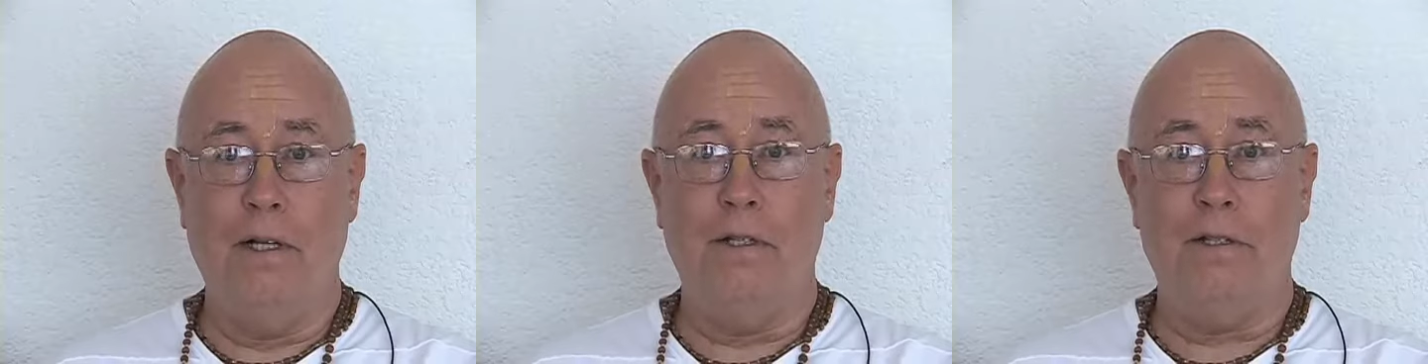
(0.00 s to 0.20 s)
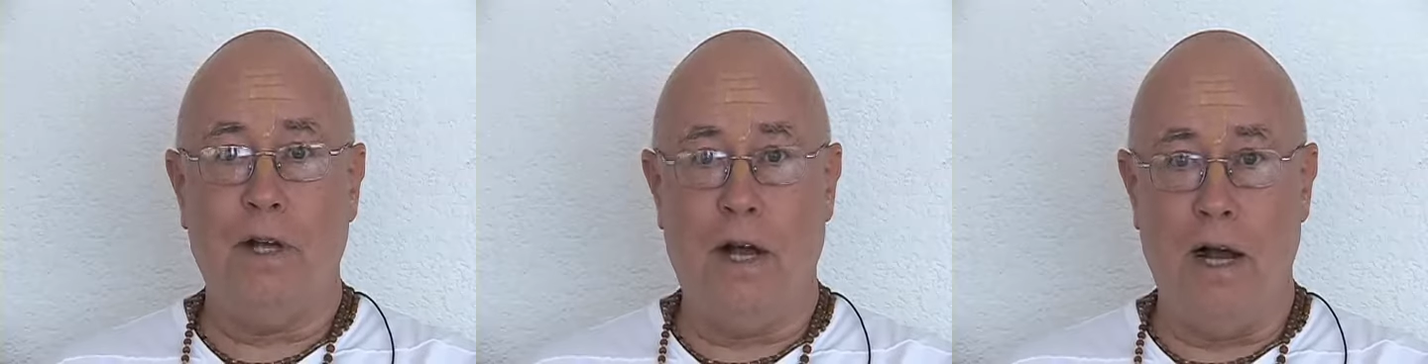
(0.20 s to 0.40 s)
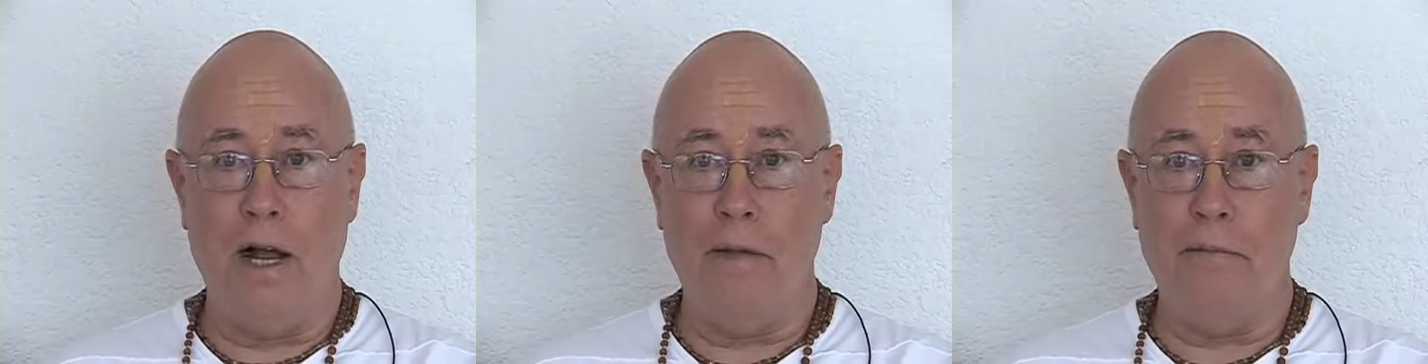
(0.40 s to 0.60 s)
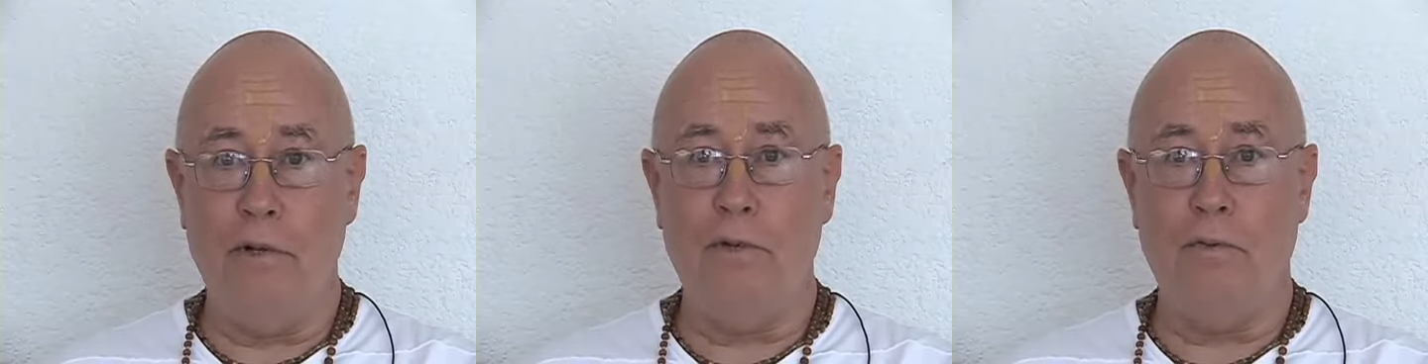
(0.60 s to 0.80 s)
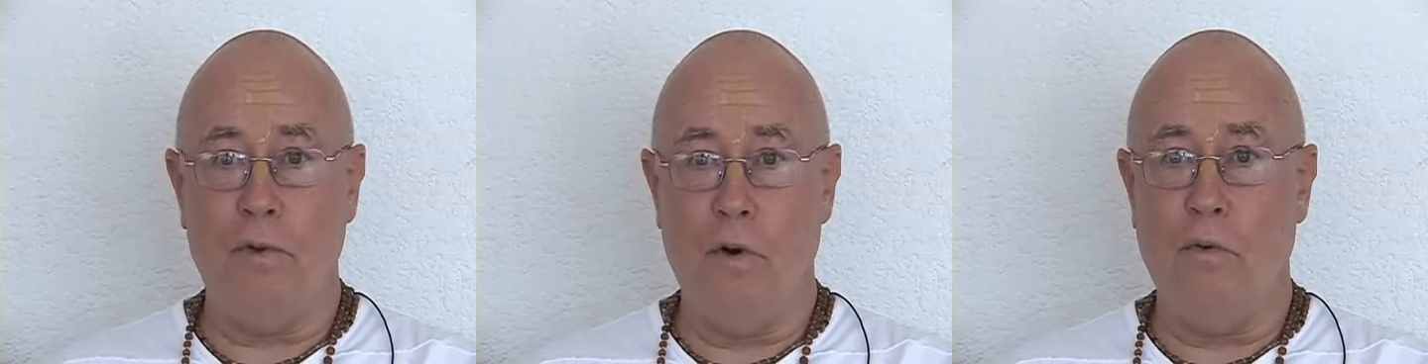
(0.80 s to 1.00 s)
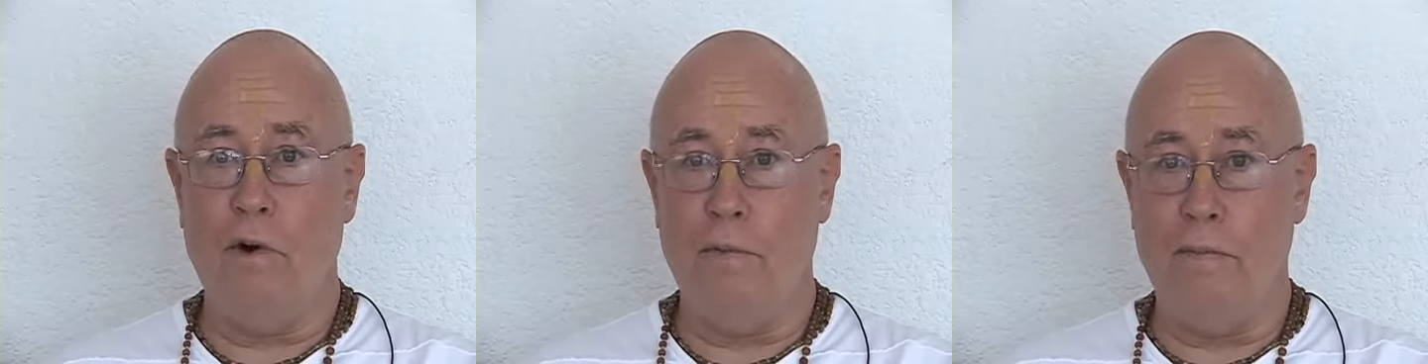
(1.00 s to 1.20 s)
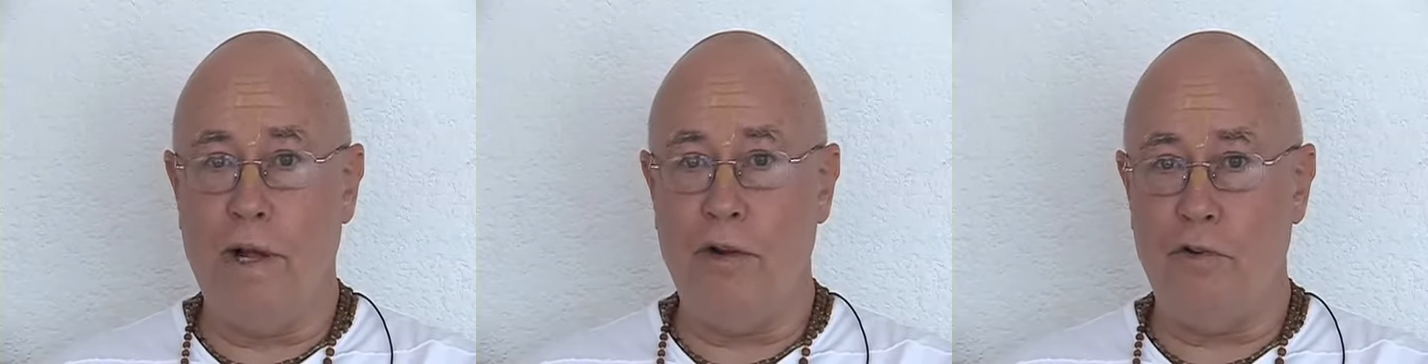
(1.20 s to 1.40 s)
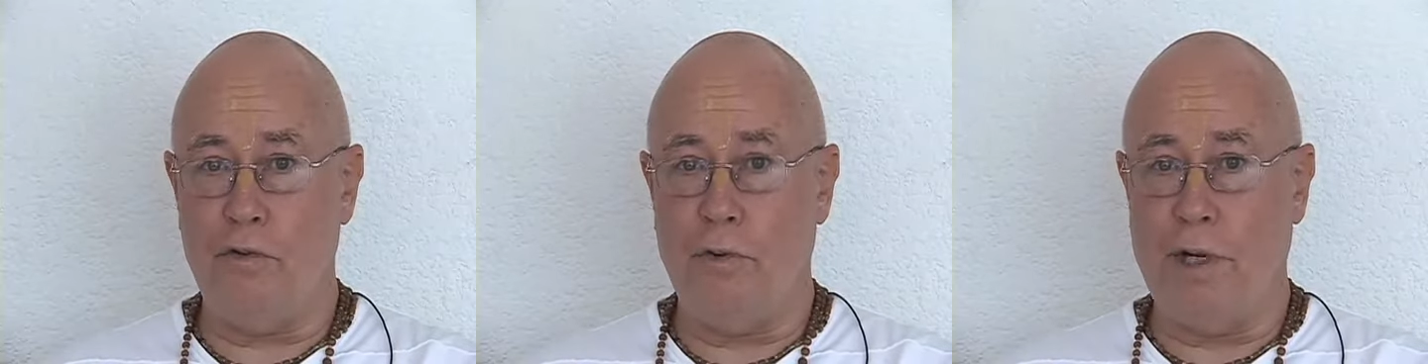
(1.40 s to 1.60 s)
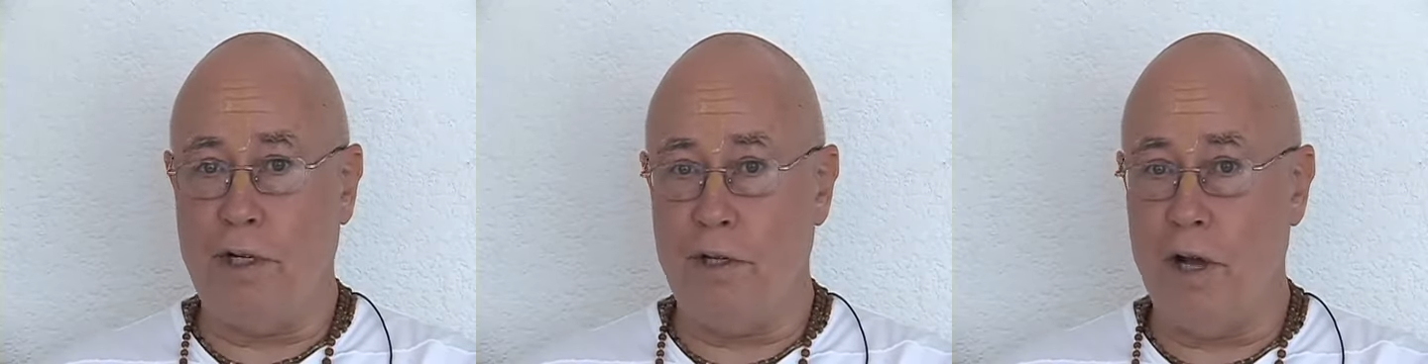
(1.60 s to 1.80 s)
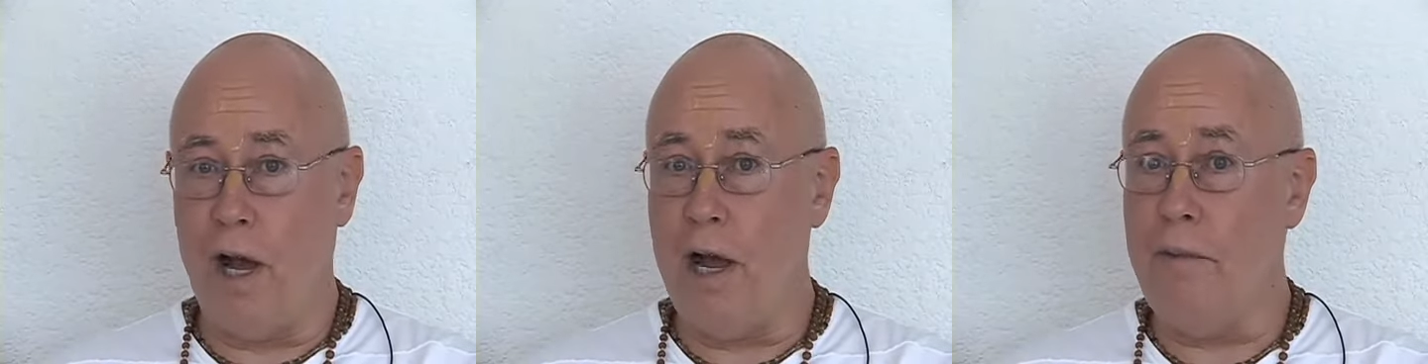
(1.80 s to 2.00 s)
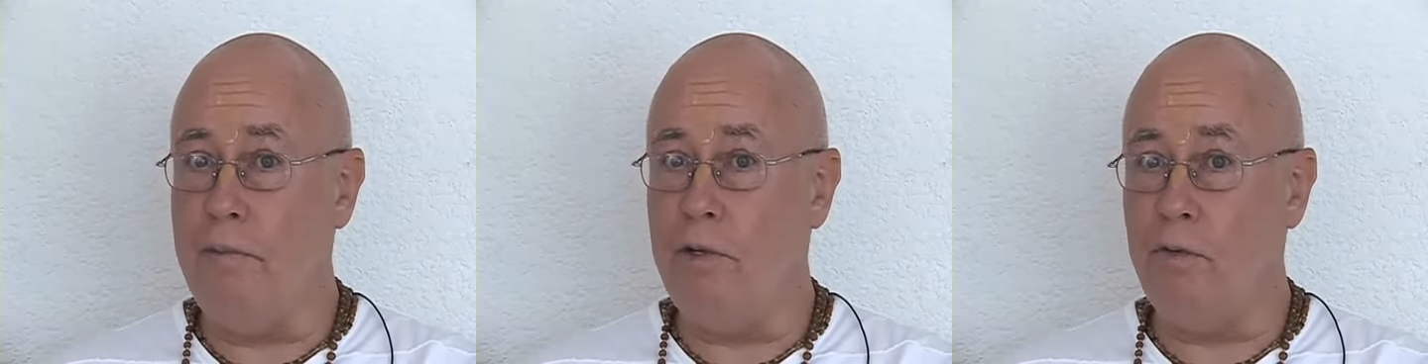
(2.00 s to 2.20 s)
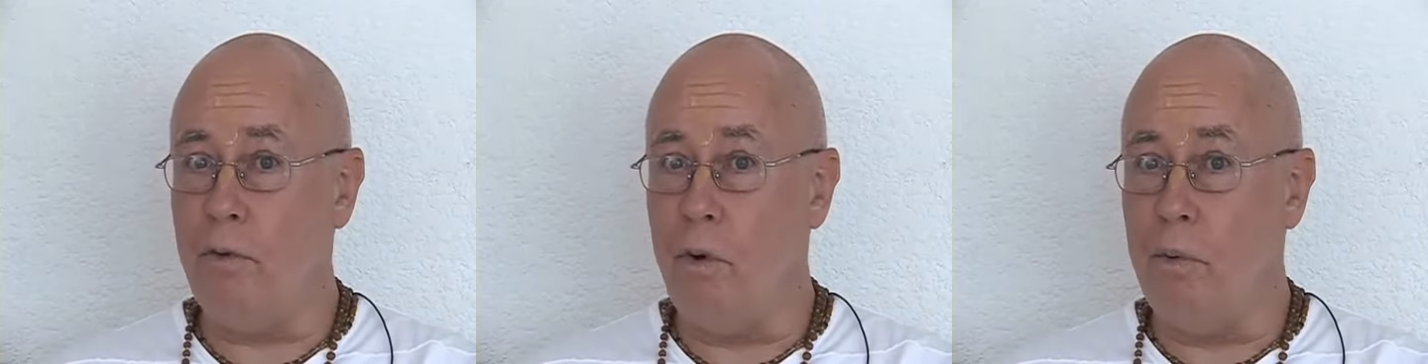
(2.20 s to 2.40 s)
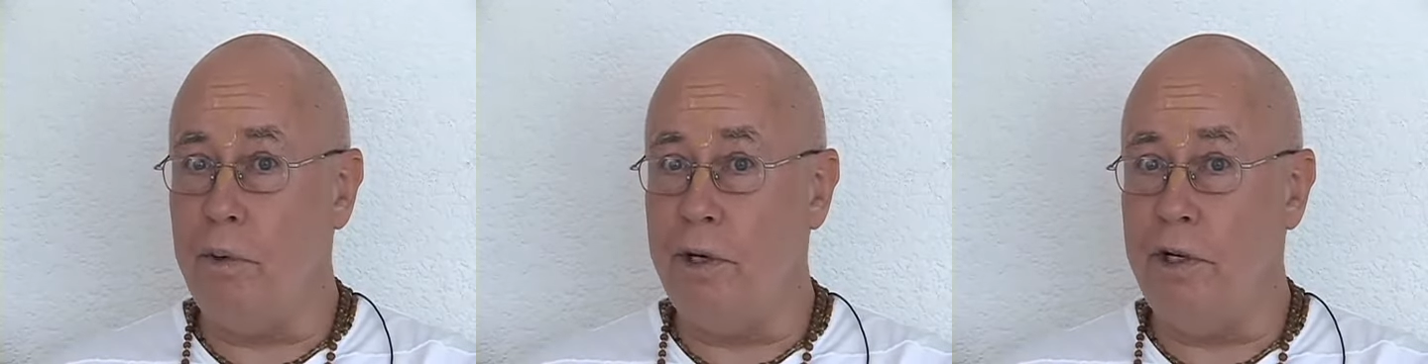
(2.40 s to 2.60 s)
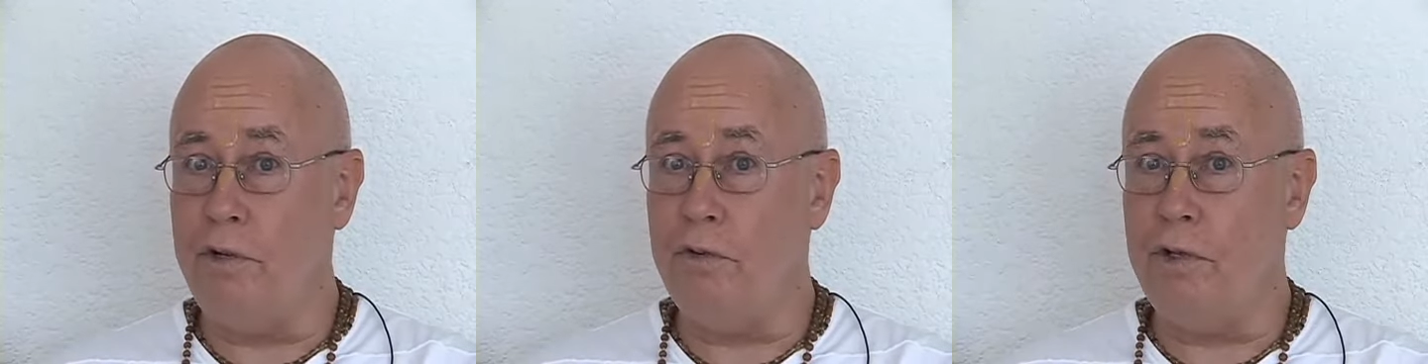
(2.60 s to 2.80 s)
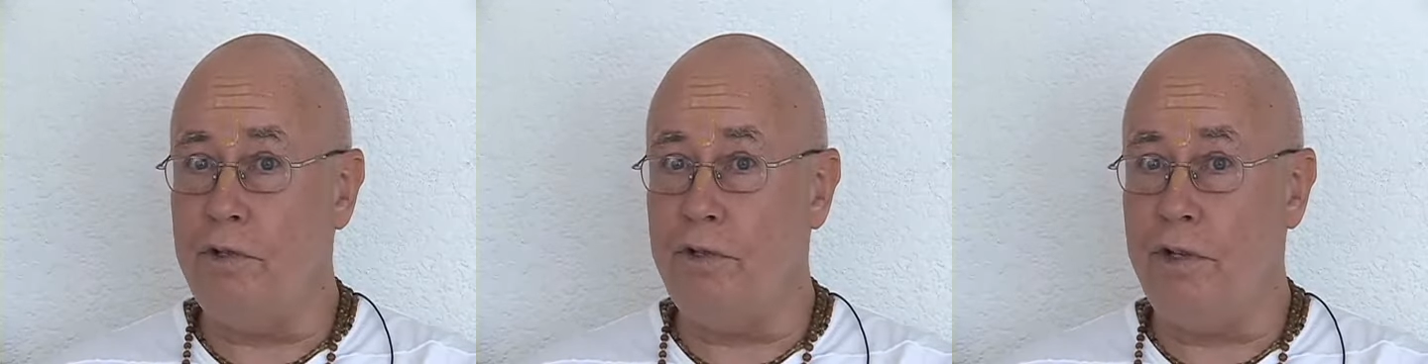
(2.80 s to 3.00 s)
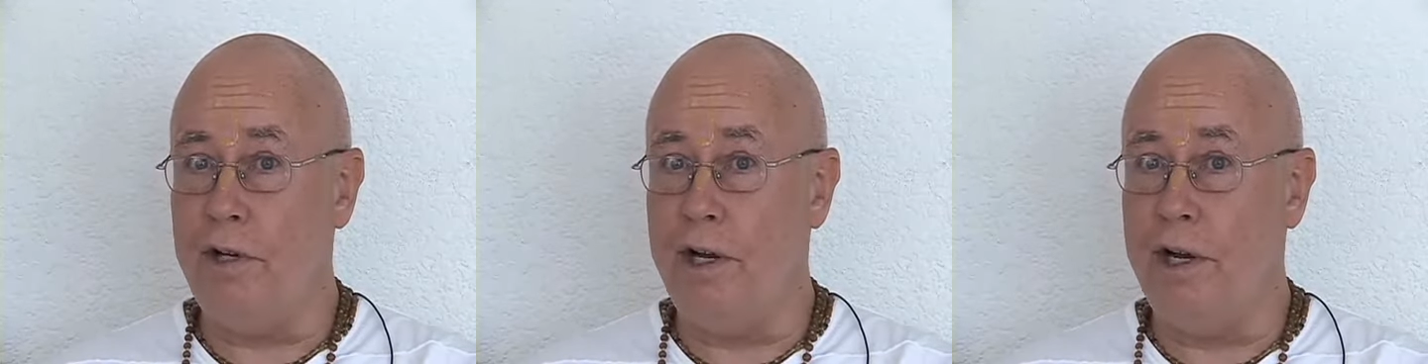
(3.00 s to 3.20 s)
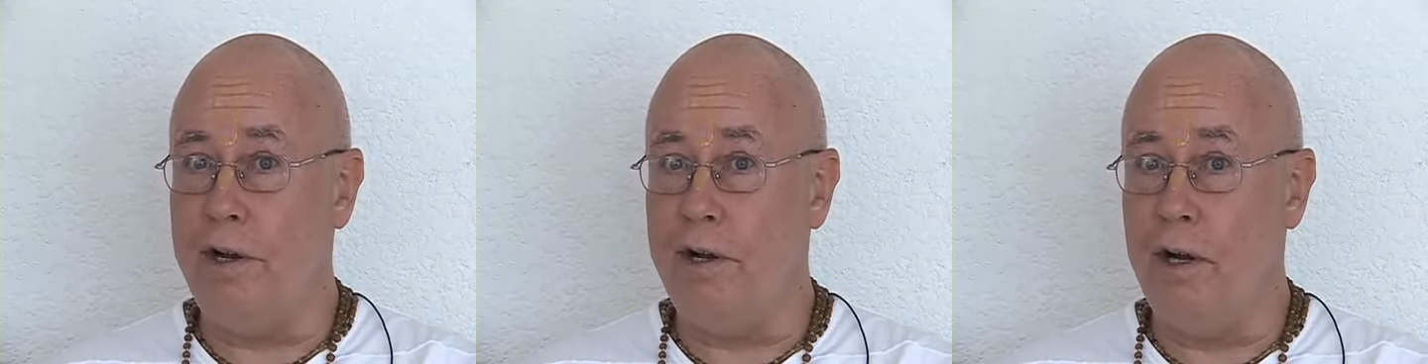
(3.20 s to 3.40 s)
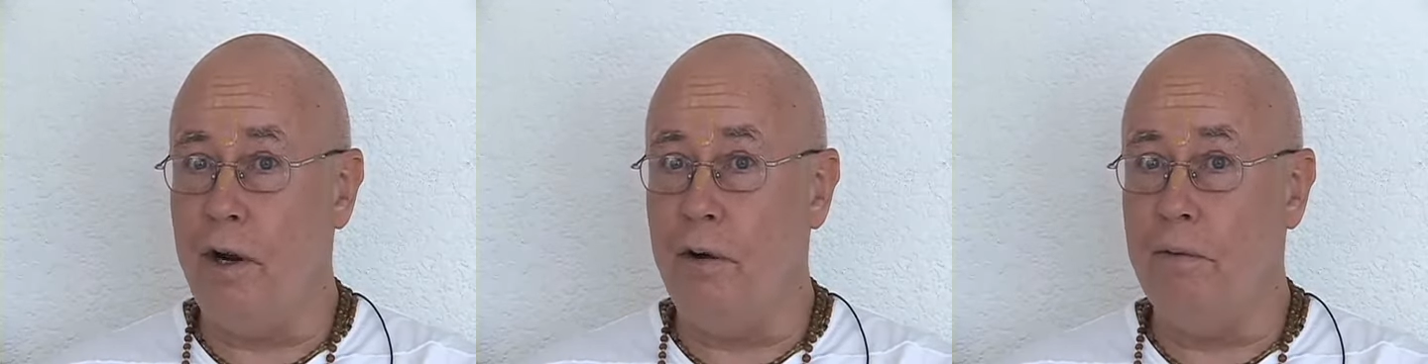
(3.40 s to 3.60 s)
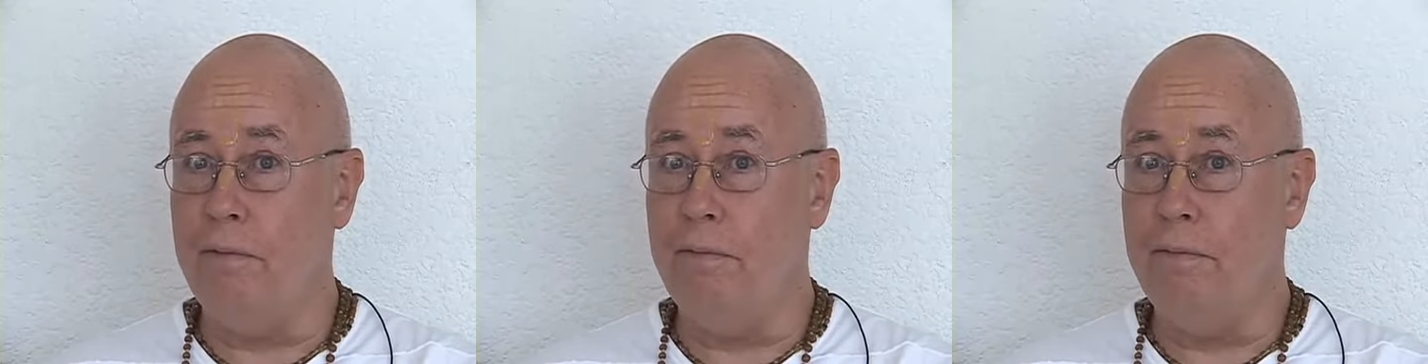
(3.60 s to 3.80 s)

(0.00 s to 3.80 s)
Time is what we're measuring. Time is what we're interested in here.